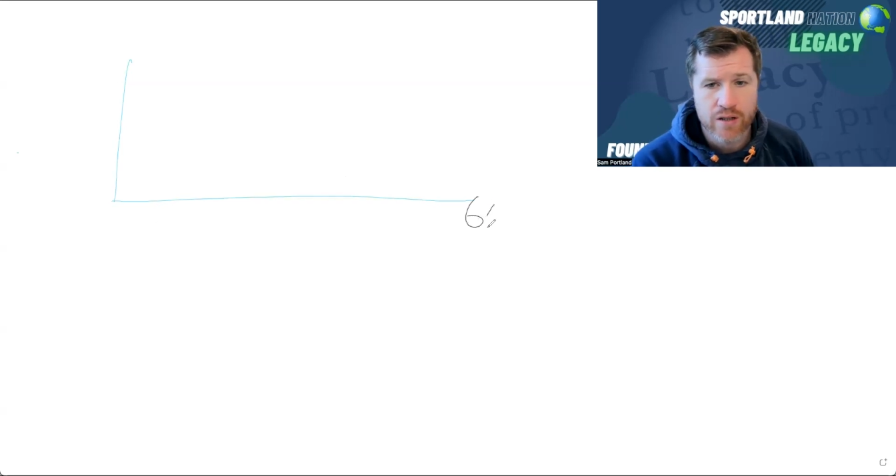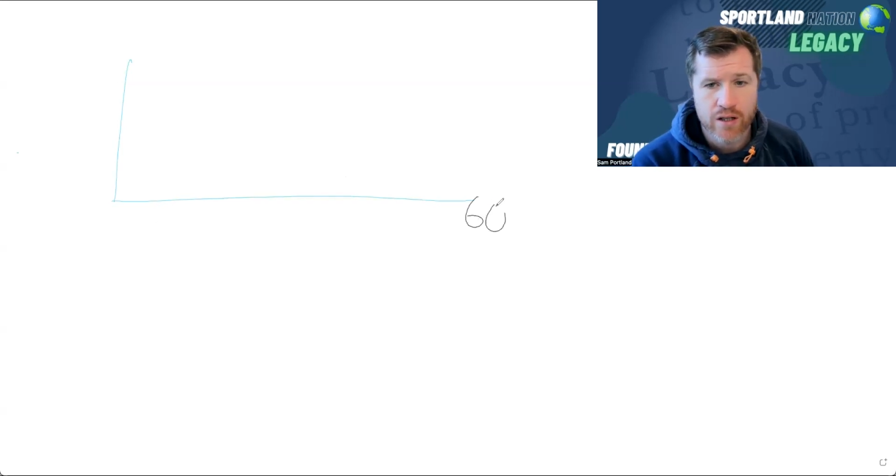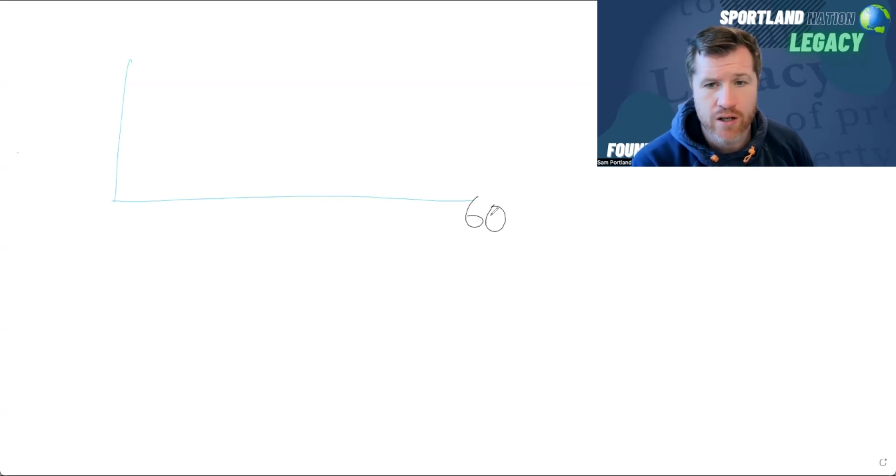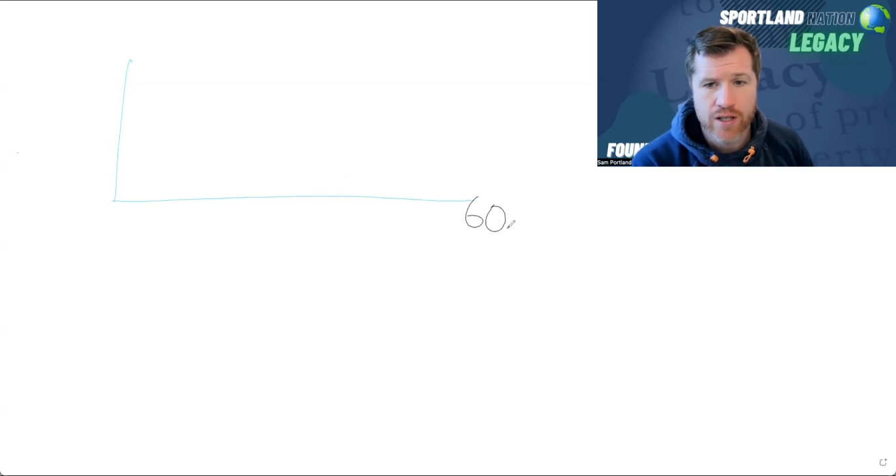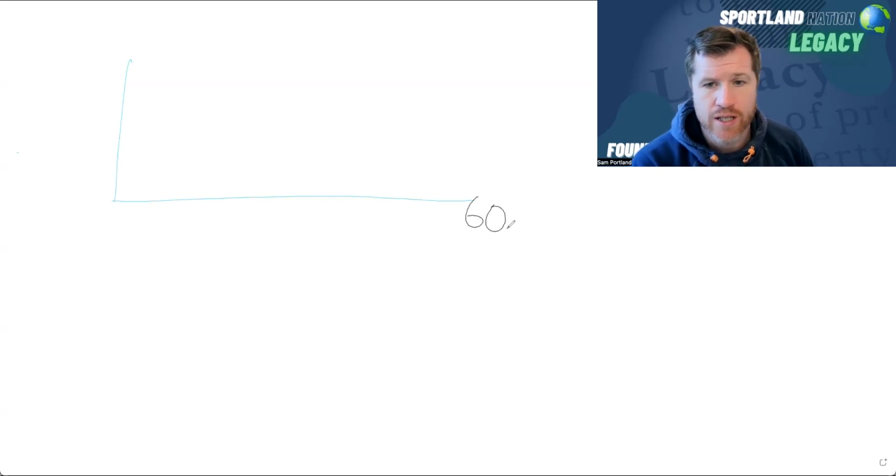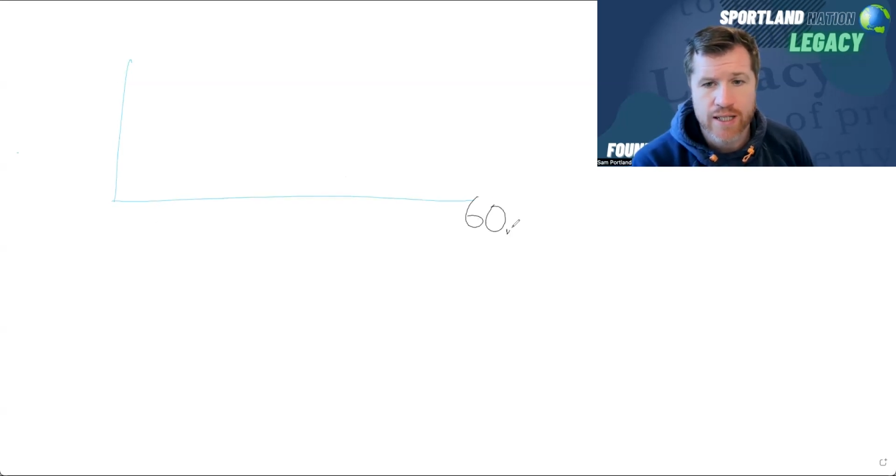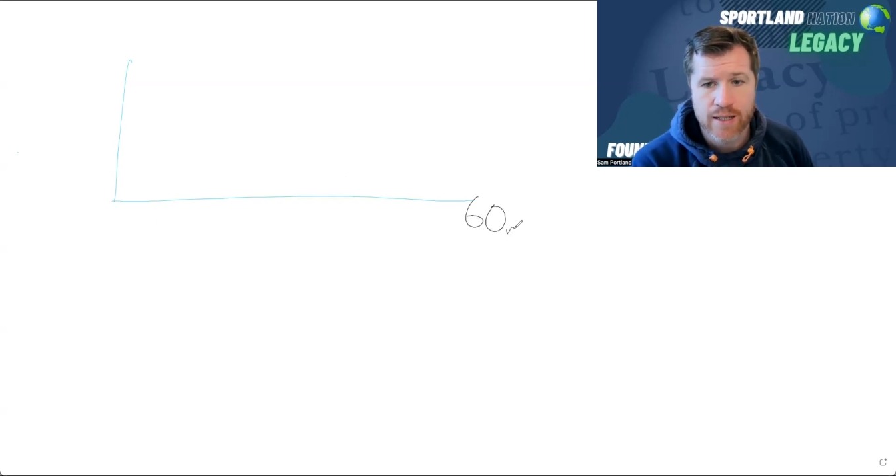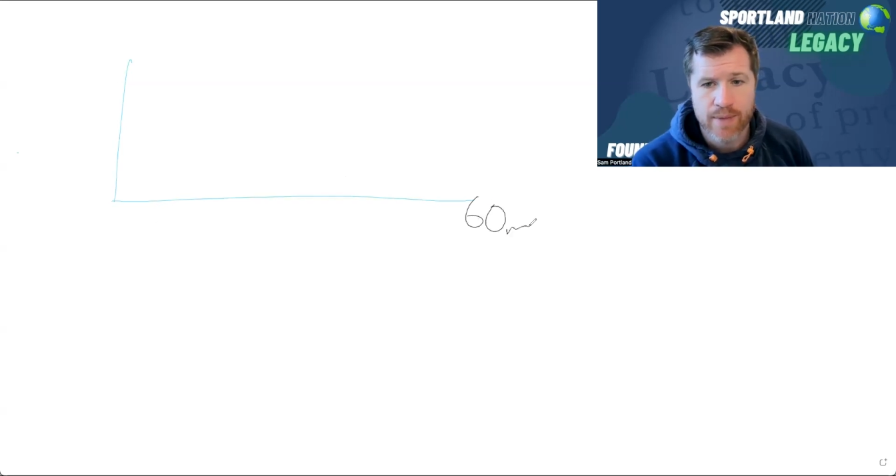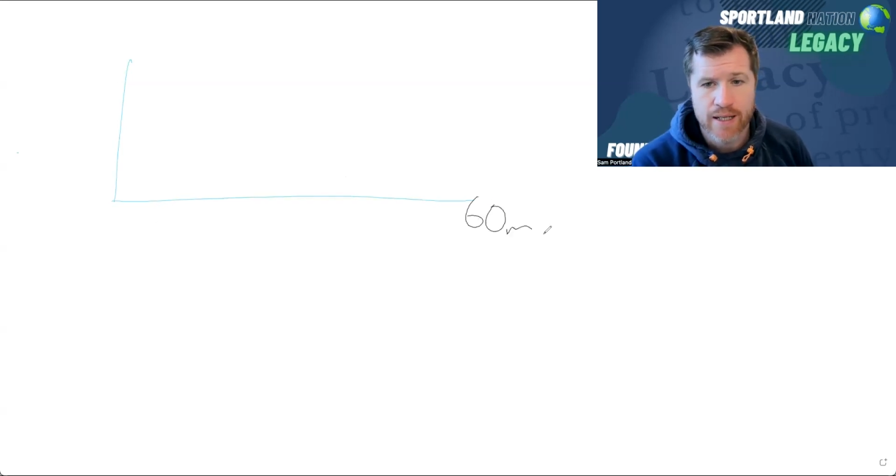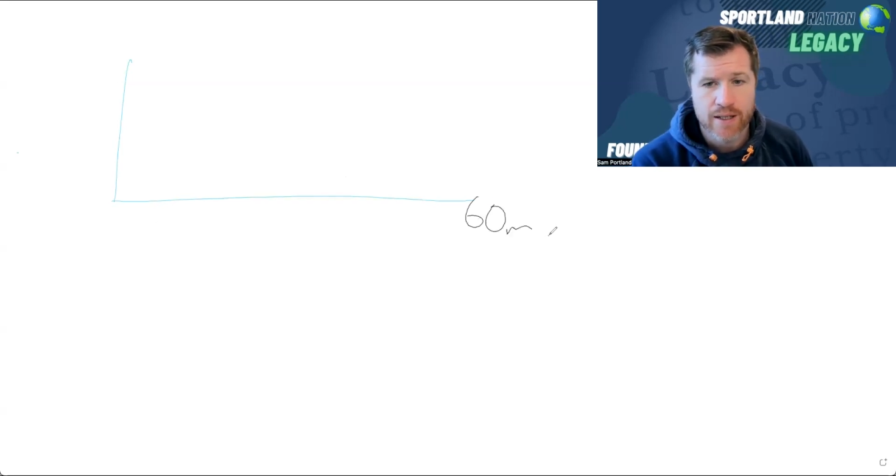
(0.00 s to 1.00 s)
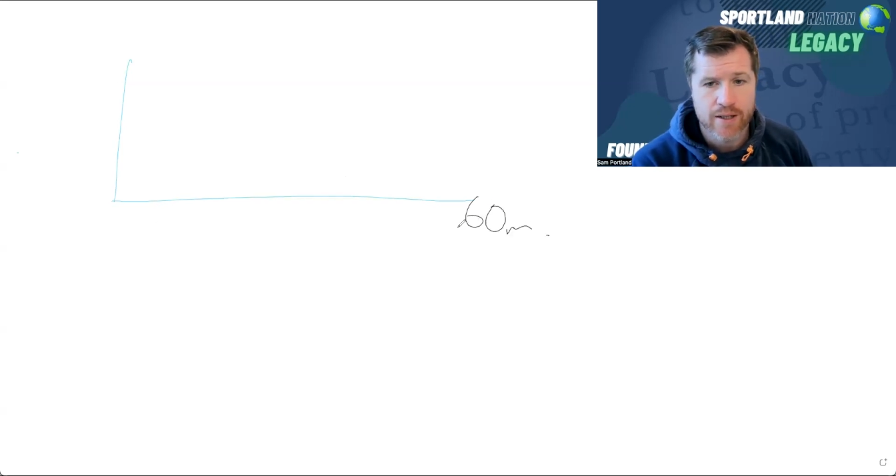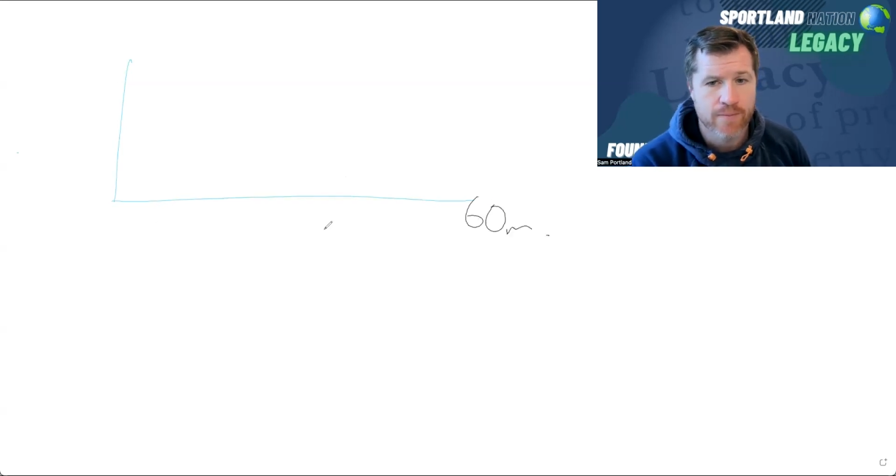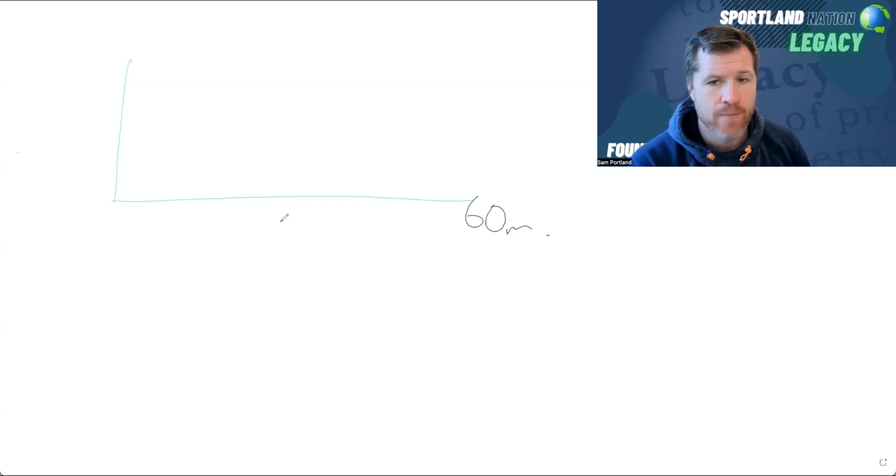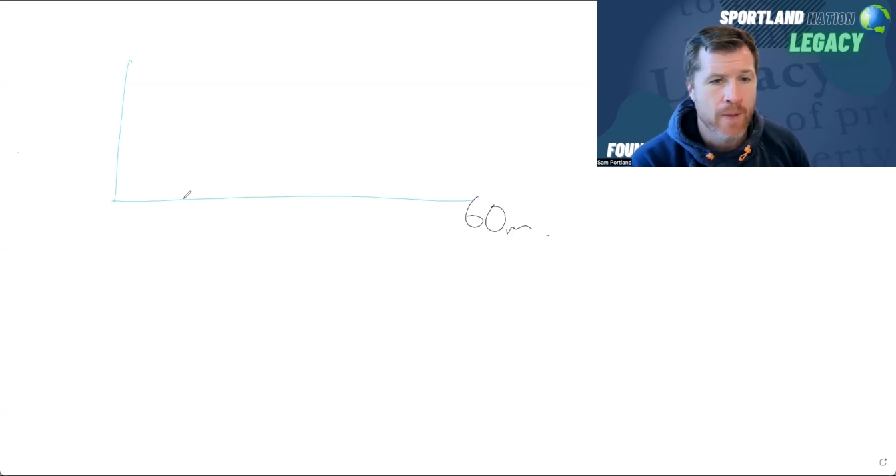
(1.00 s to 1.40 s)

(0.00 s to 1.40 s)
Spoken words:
60 meters.